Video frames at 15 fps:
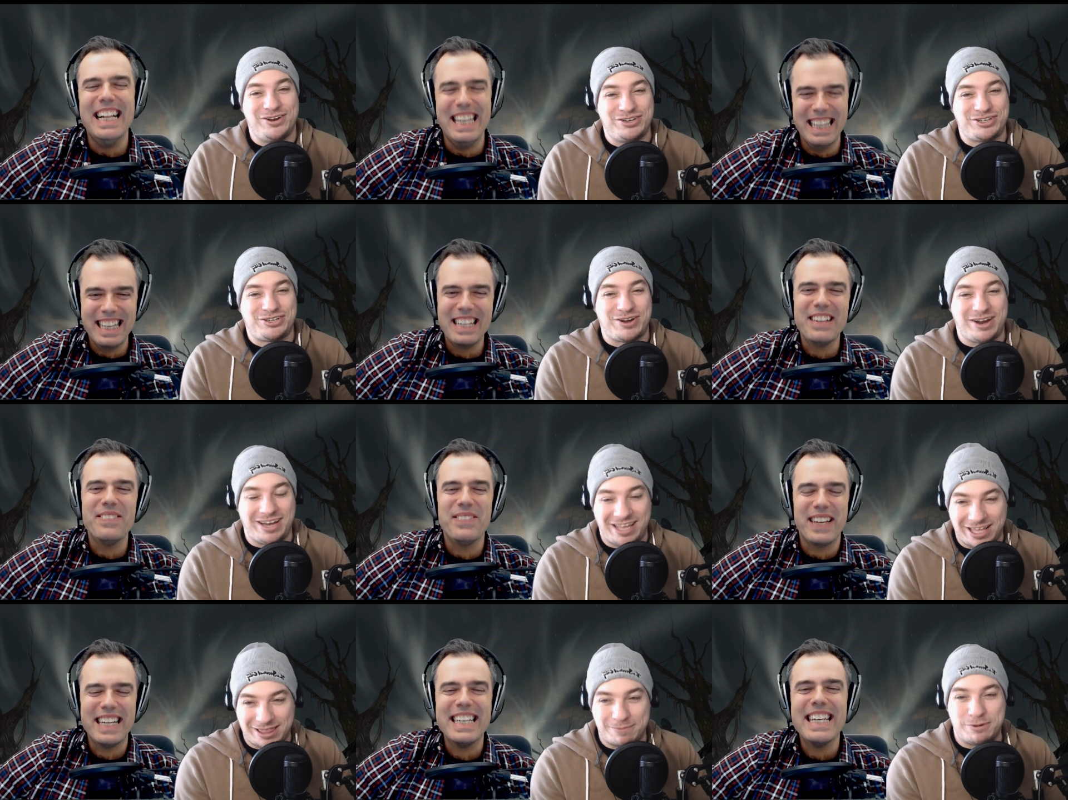Speaker 1: just trying to
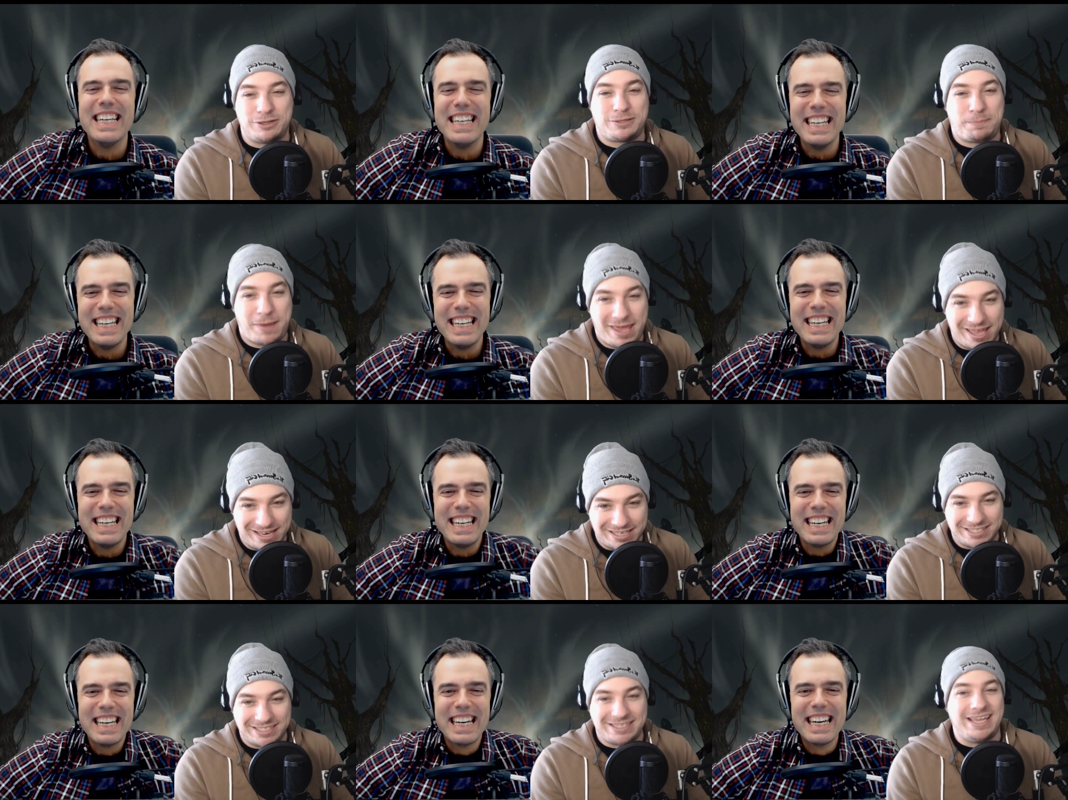bit. get the most
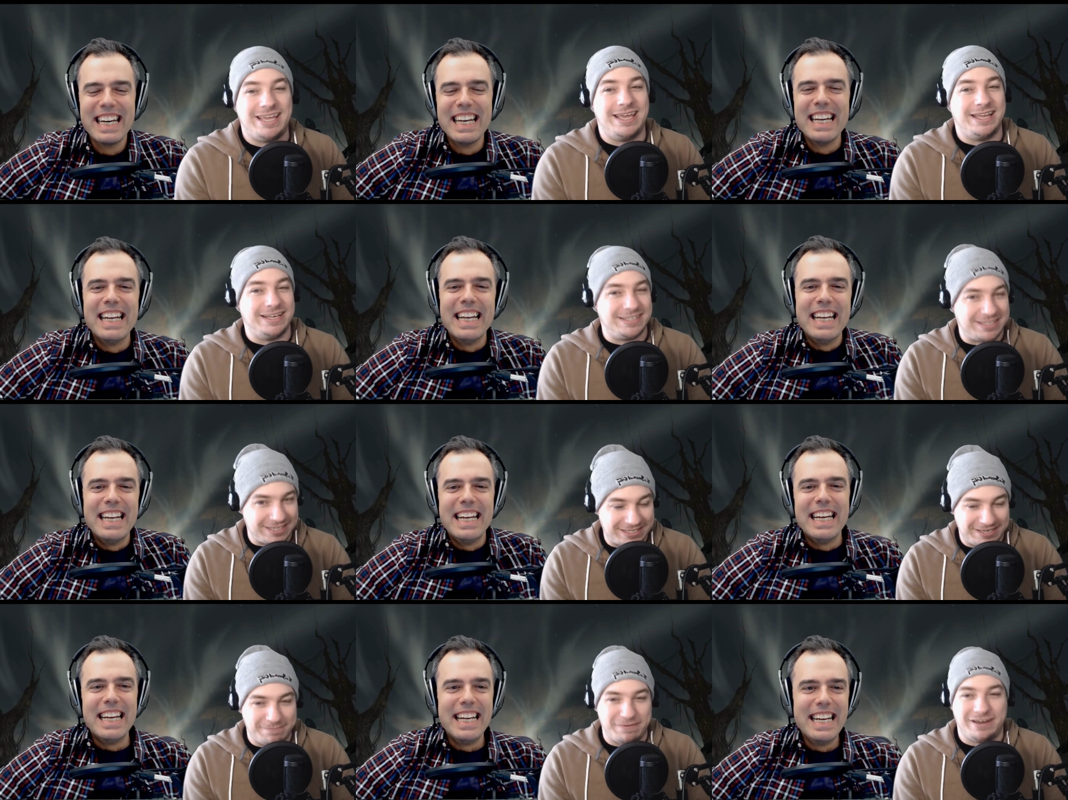pins in
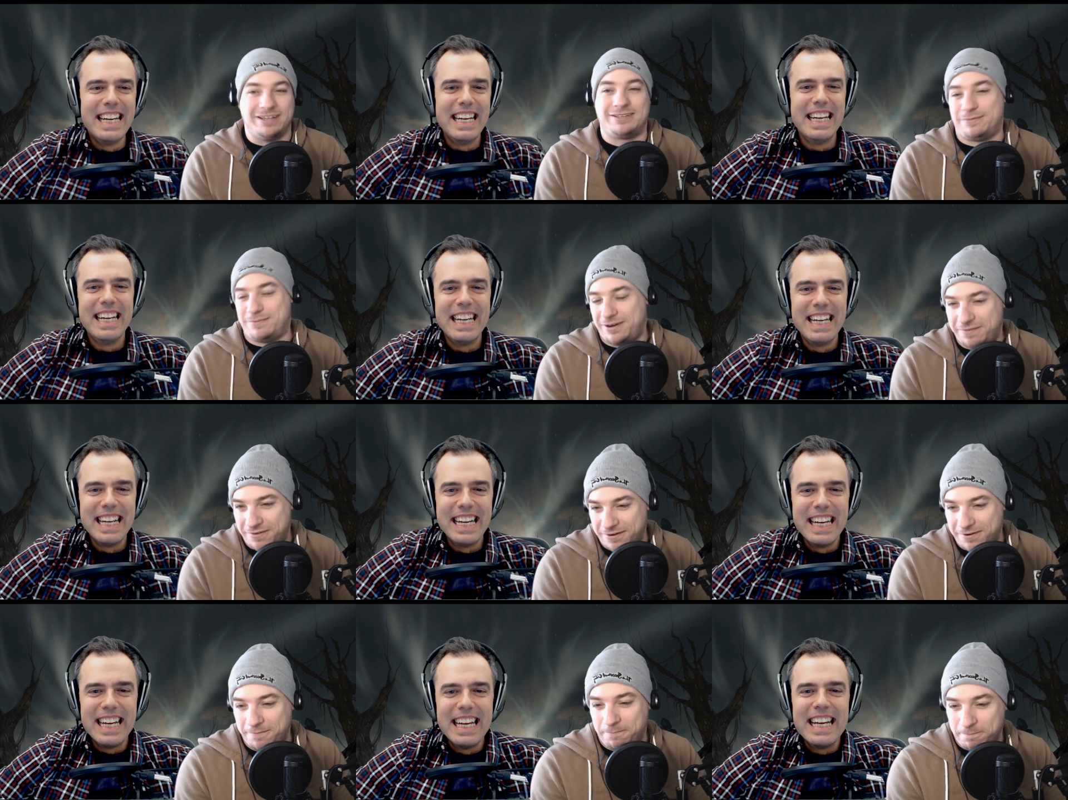60 minutes or
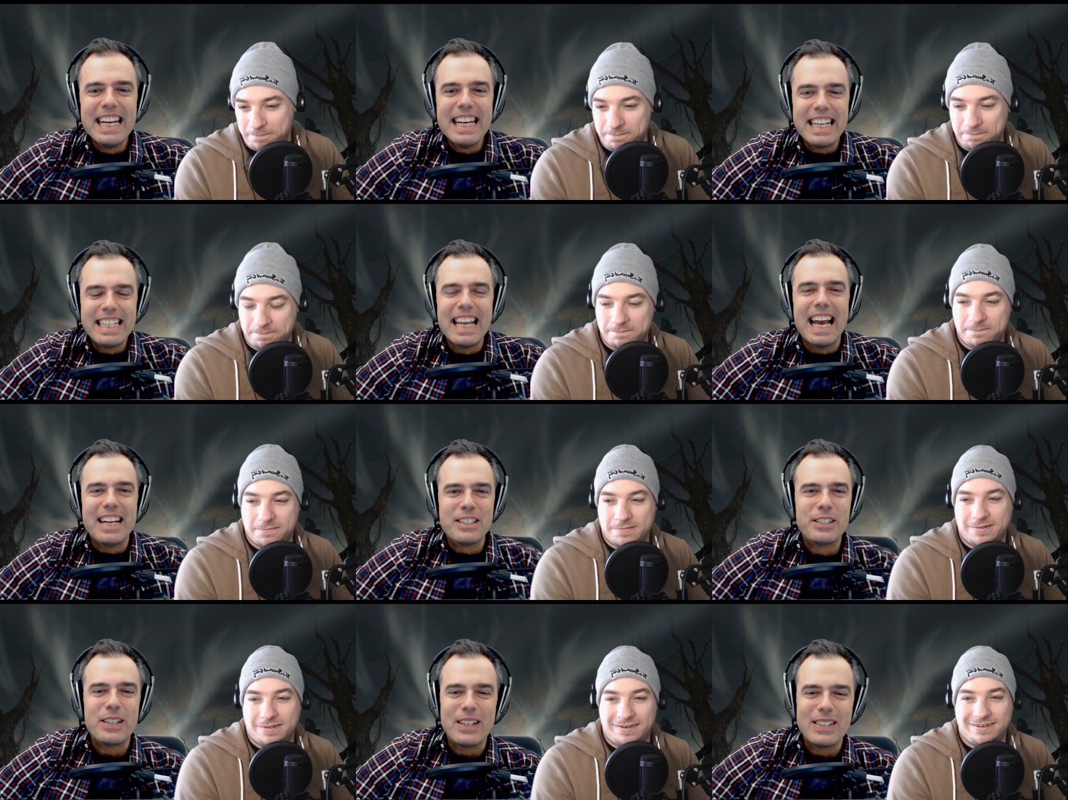whatever.
Speaker 2: Yeah,
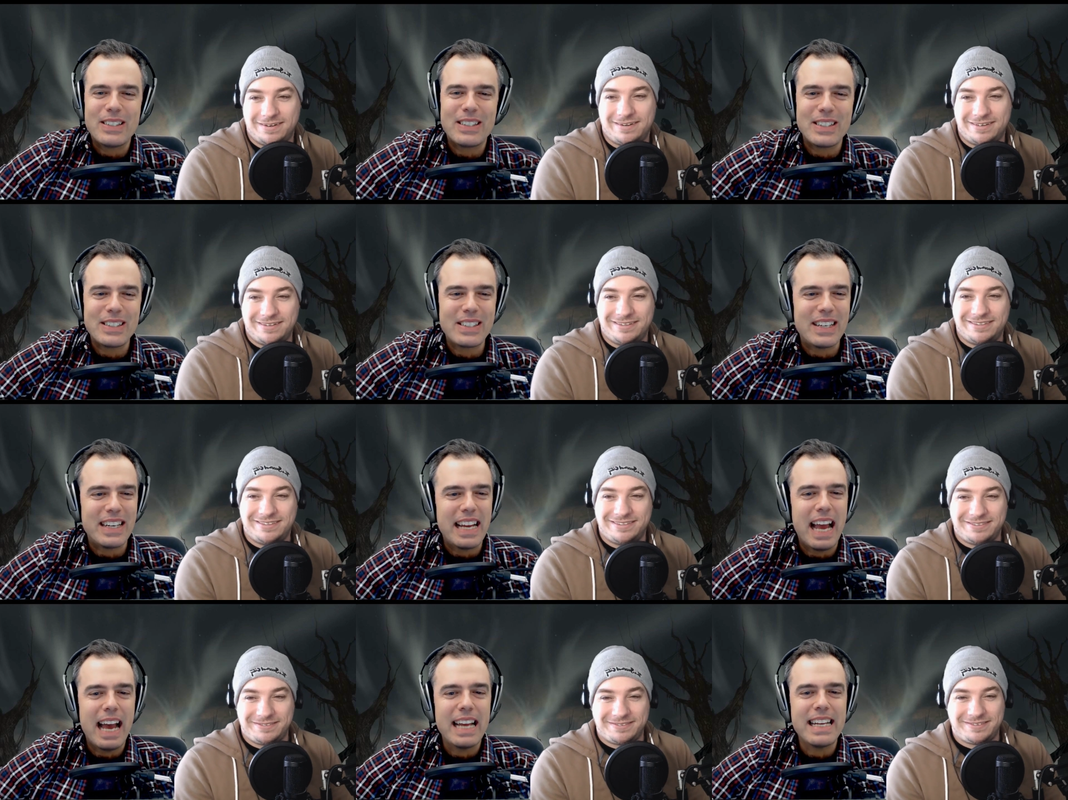sure, sure, sure.
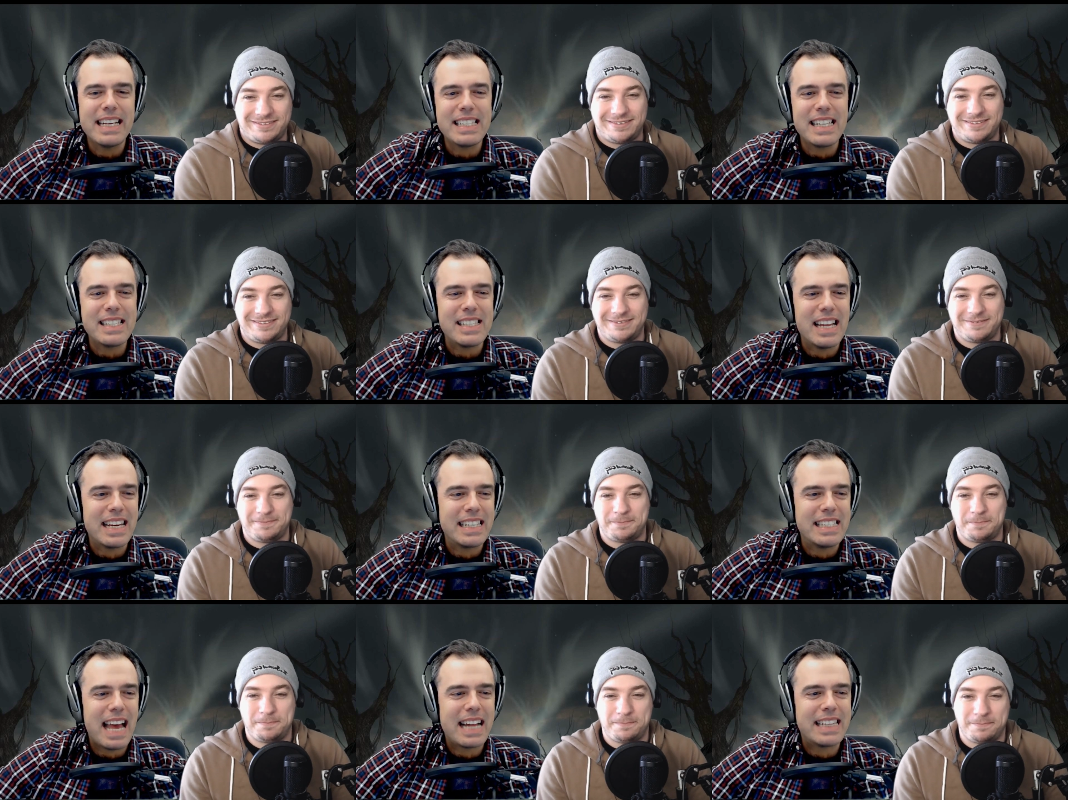Yeah, I guess that's not
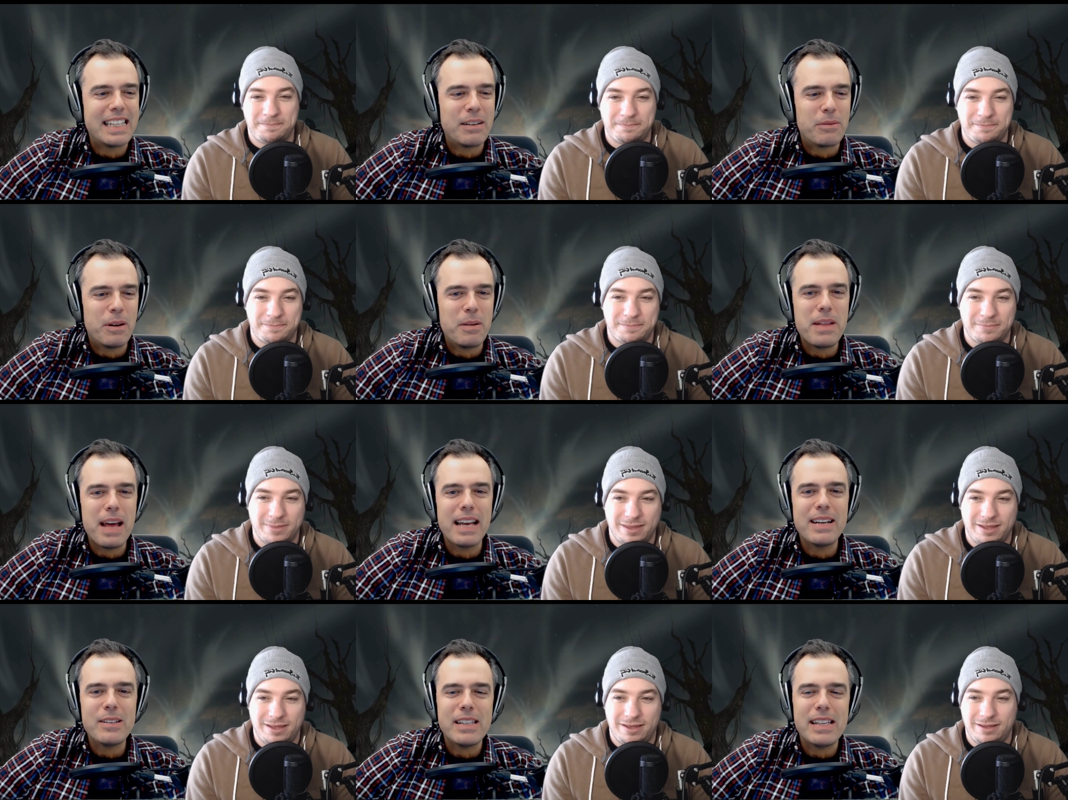exactly a rumble. I
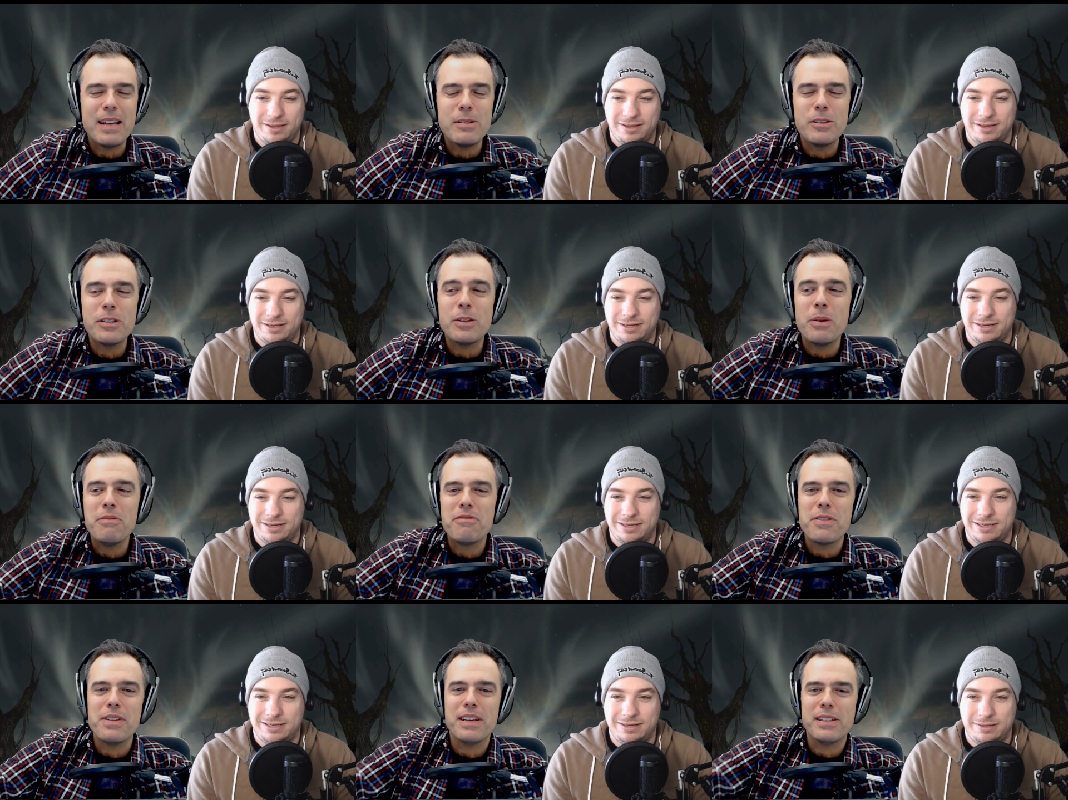guess I'm just going
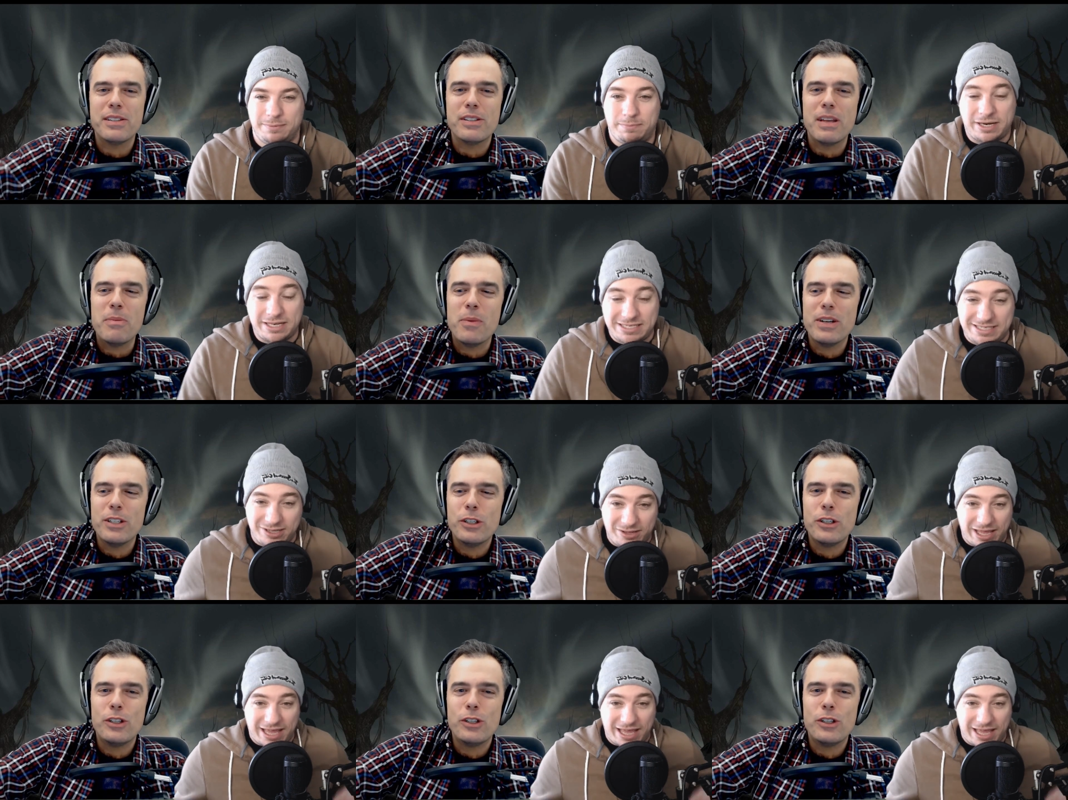for the someone still,